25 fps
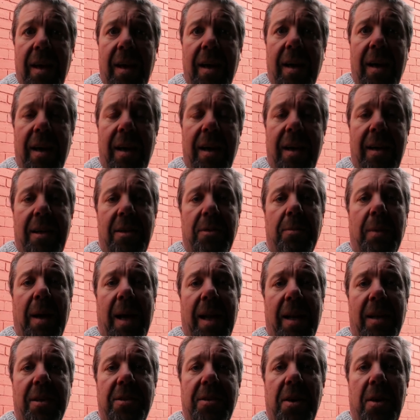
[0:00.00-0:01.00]
uh, as
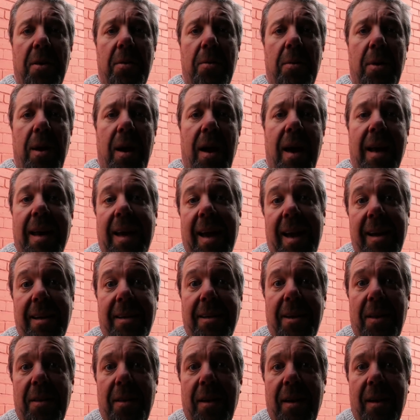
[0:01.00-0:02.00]
well. So uh, again,
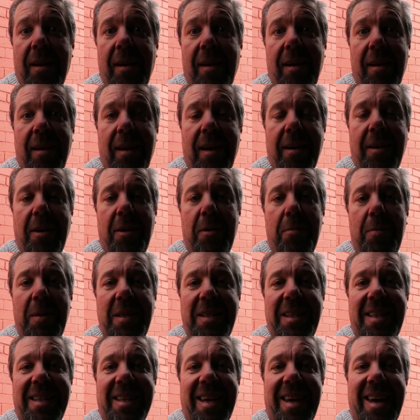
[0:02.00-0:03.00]
another another
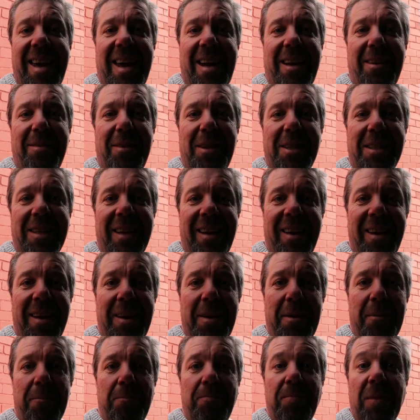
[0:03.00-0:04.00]
busy day ahead of us.
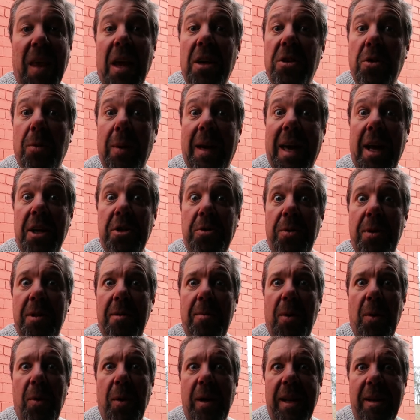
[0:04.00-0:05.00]
So we'll catch you in
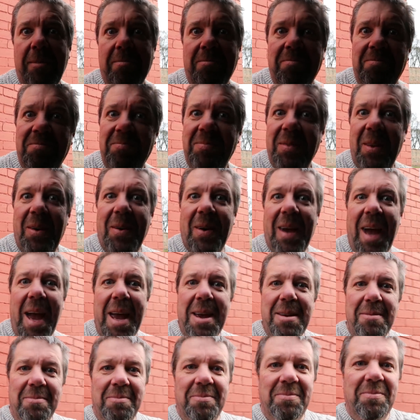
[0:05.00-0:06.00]
the morning.
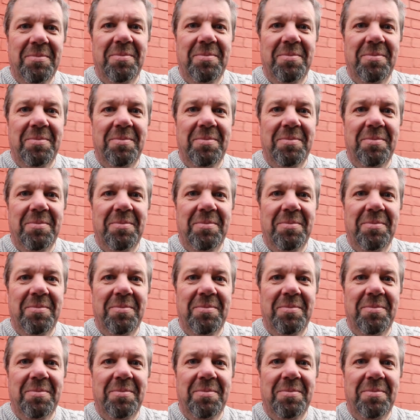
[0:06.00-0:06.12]
Okay.